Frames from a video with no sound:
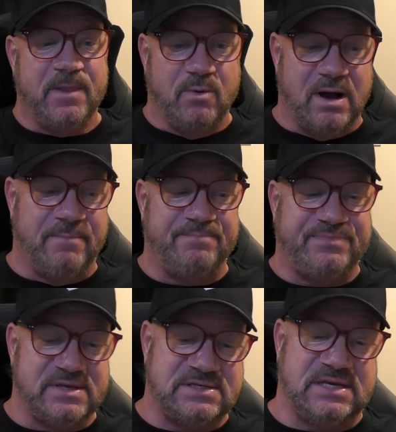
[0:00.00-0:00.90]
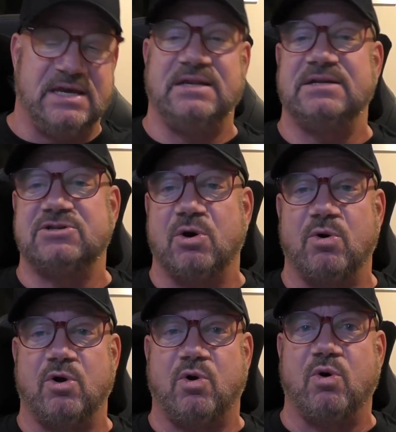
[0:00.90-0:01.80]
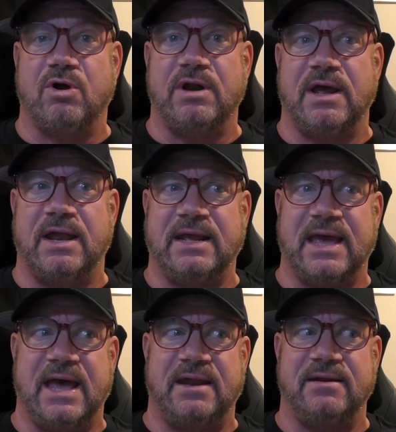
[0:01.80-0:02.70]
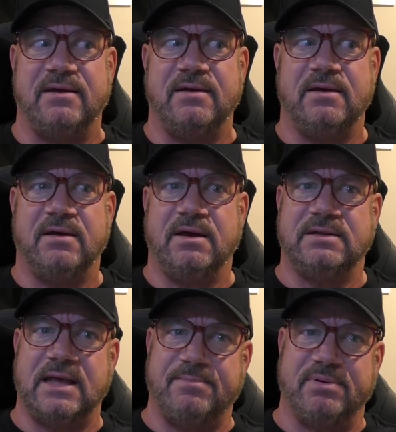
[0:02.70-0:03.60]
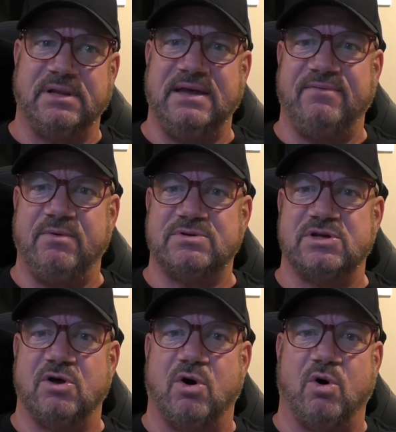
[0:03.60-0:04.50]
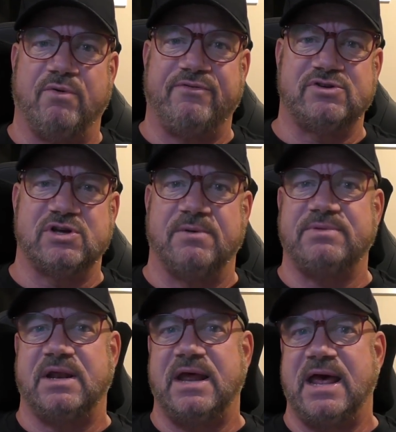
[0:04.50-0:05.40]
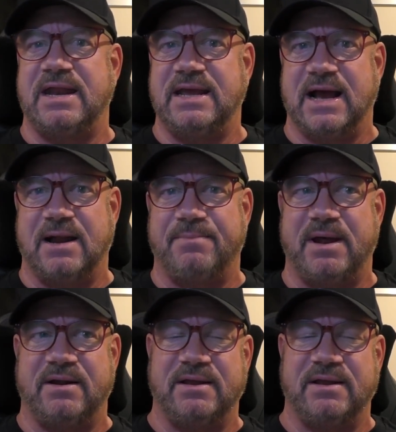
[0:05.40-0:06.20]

Well, this kid is going to court, and again, they believe he was in the hole for something, and he got a better